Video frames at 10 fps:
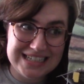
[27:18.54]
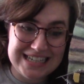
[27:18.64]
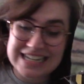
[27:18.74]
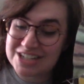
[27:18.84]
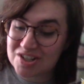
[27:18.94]

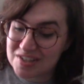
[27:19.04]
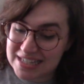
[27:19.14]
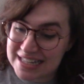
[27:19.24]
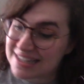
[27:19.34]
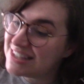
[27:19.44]
it's
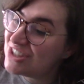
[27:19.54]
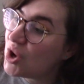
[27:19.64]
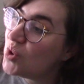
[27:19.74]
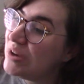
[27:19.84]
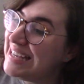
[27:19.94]

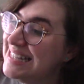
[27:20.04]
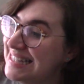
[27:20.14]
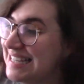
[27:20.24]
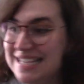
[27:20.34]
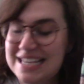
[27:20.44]
so
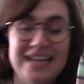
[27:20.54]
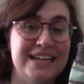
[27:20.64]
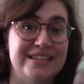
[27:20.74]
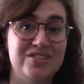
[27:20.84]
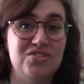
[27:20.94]
easy and
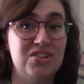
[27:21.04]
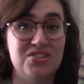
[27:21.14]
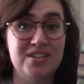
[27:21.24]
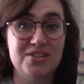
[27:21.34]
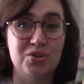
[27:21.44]
it's
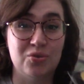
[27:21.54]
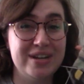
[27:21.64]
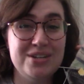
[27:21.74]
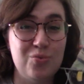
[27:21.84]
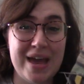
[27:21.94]
just such a
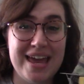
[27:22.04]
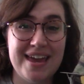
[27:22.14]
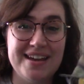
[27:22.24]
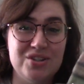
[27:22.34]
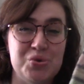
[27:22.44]
great
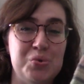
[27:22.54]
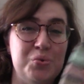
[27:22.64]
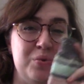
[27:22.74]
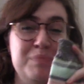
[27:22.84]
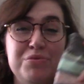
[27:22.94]
way to
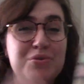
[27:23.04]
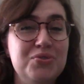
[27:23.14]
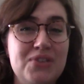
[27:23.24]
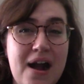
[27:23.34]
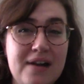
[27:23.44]
whip through
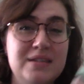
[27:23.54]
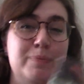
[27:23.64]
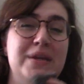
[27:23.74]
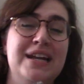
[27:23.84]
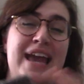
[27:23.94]
socks,
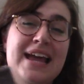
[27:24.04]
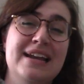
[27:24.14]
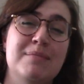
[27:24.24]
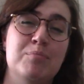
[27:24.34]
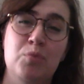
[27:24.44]
but
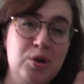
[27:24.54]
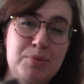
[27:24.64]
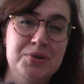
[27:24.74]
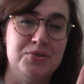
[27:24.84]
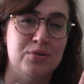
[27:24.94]
again, more
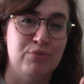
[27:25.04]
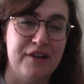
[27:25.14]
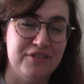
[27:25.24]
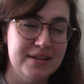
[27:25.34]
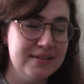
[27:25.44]
personal
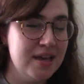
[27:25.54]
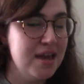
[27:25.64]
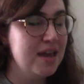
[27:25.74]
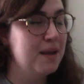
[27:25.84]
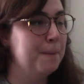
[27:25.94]
preference.
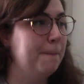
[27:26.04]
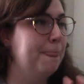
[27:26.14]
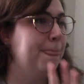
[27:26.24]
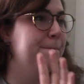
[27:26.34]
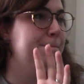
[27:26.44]

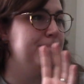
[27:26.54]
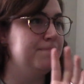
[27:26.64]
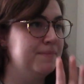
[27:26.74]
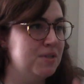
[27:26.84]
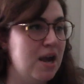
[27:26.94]

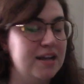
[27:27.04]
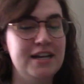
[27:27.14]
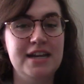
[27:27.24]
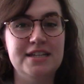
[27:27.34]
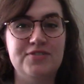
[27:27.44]
Sock
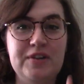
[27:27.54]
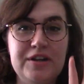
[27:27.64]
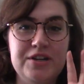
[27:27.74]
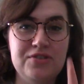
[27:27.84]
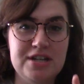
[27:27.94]
knitting is
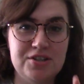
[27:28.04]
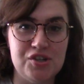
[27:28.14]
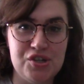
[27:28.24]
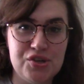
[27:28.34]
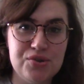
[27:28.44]
very unique
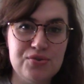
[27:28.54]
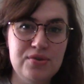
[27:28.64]
to you